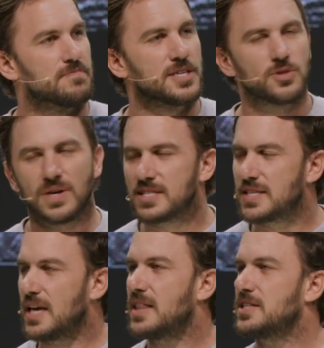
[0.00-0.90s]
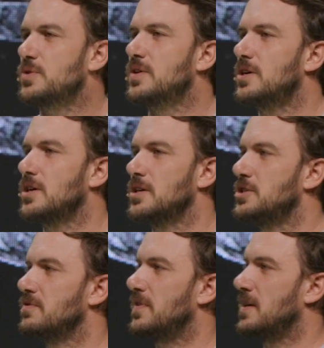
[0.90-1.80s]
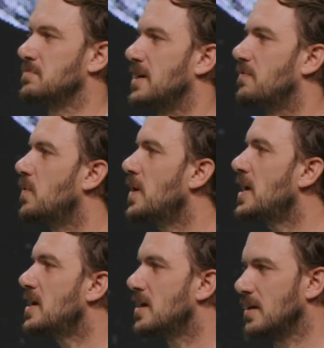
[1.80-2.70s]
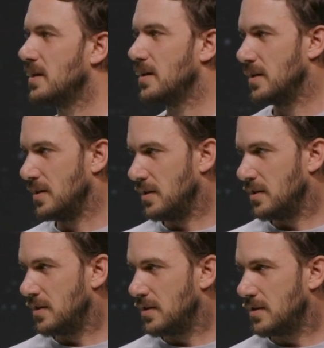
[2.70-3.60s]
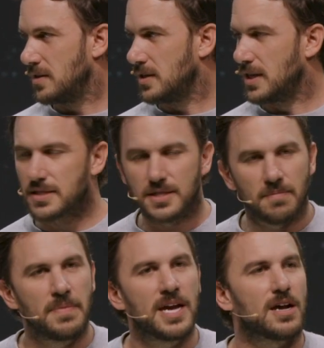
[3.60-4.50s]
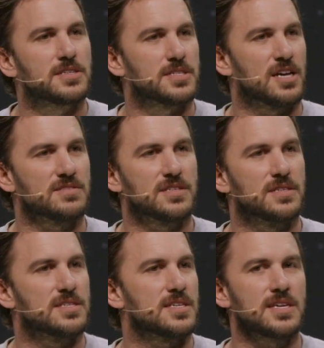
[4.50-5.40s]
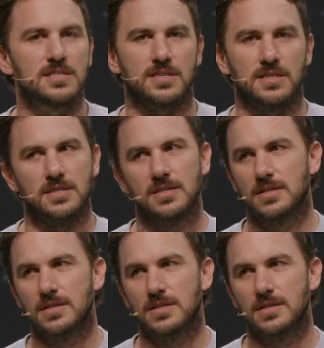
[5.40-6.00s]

And so I say that to encourage you, family, if we can submit ourselves to the season,